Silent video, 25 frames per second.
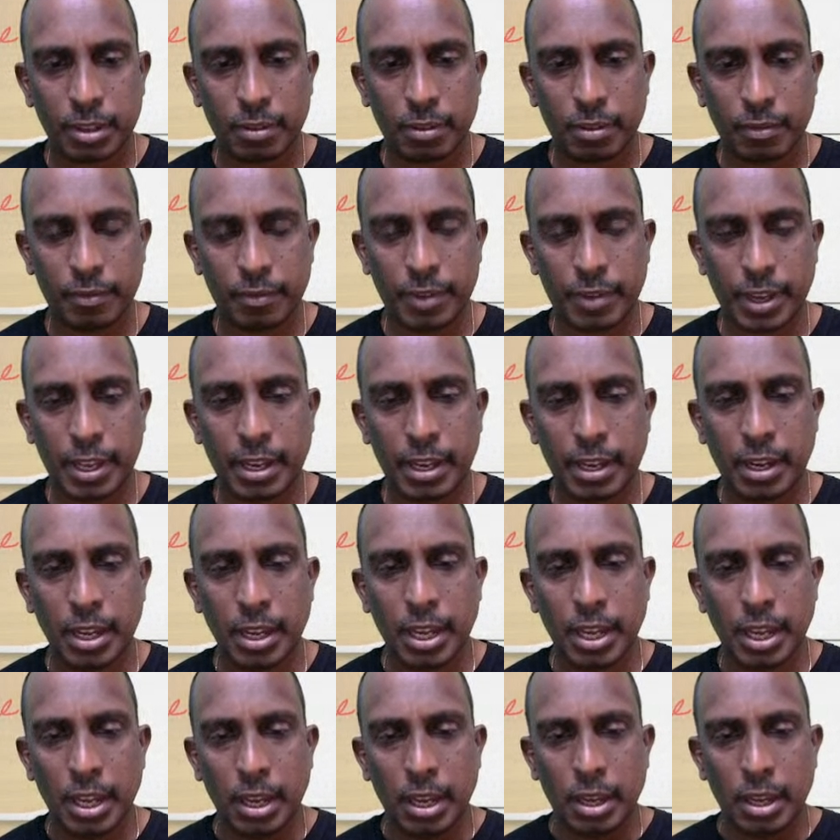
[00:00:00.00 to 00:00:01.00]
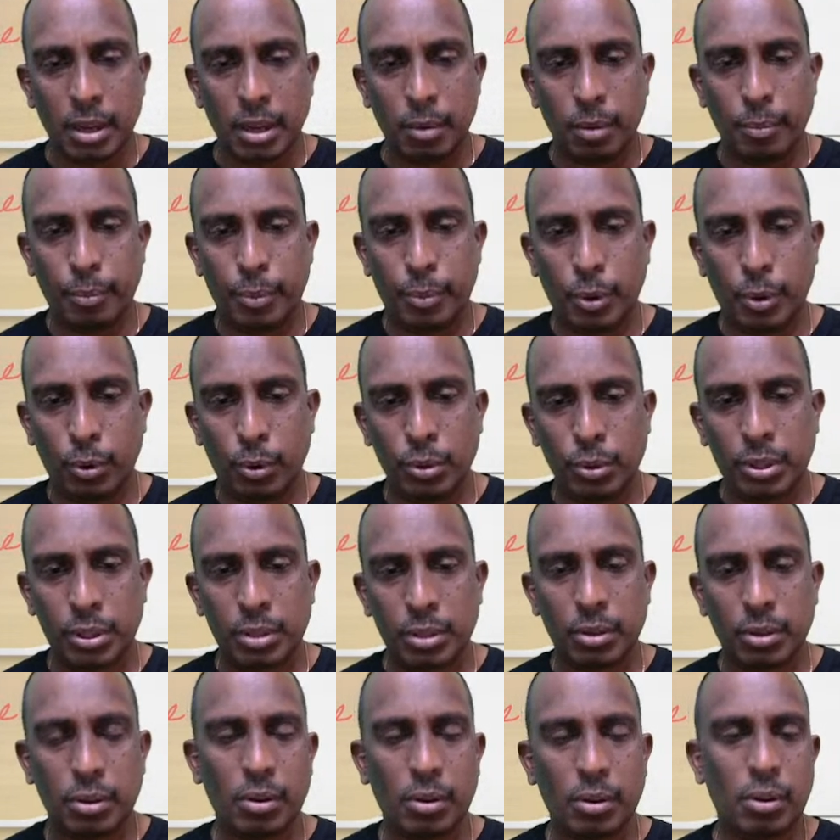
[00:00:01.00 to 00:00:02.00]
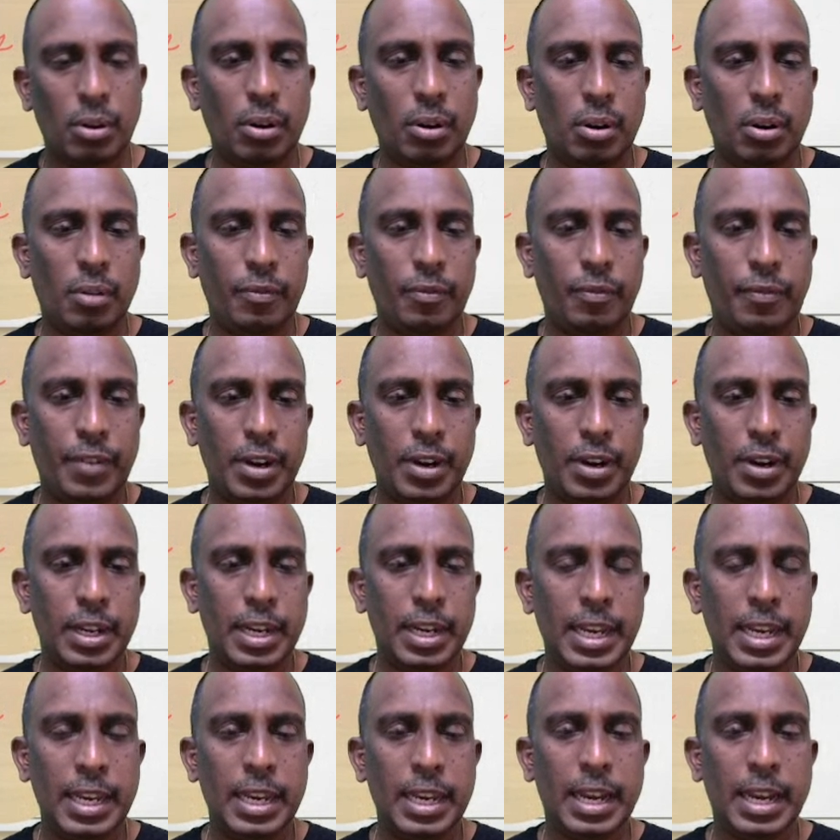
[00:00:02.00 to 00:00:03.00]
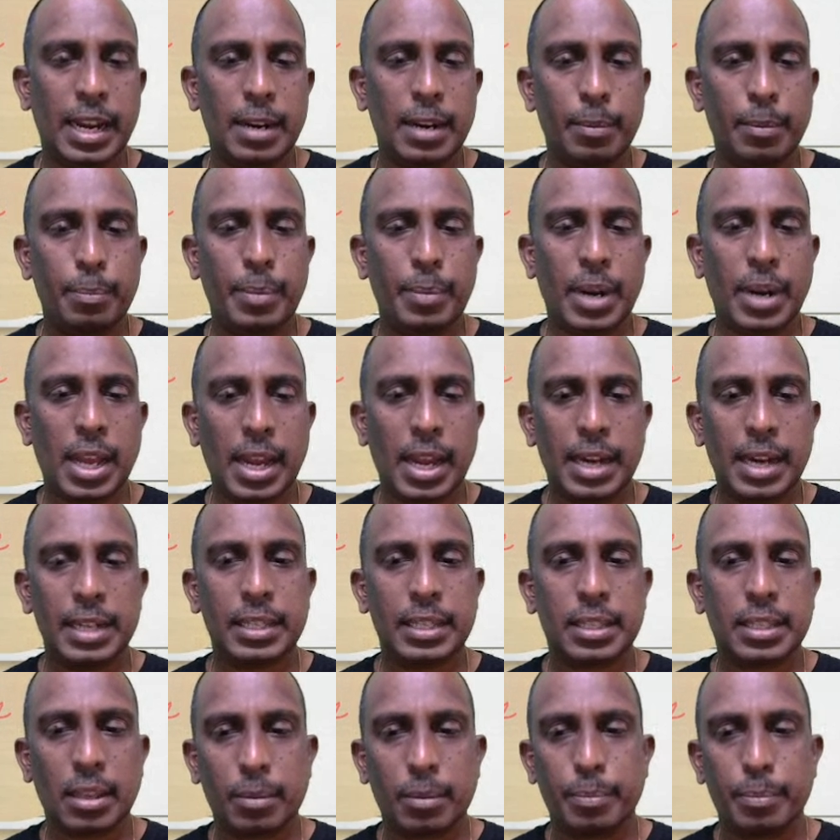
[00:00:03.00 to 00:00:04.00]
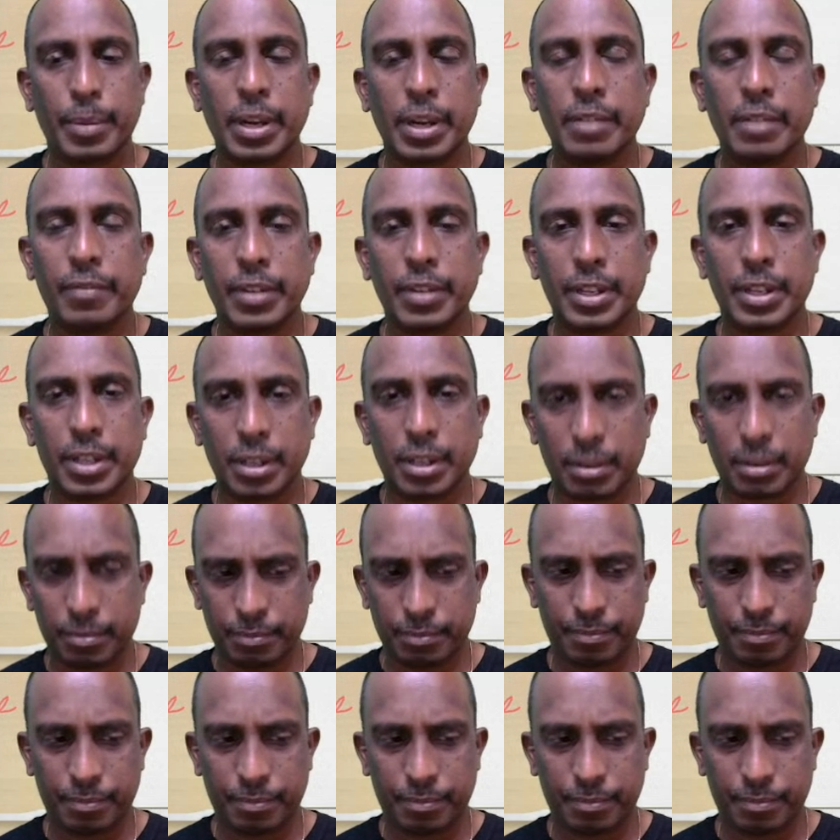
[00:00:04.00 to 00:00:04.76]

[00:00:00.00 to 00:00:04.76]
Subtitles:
where both fungi and plants are benefited.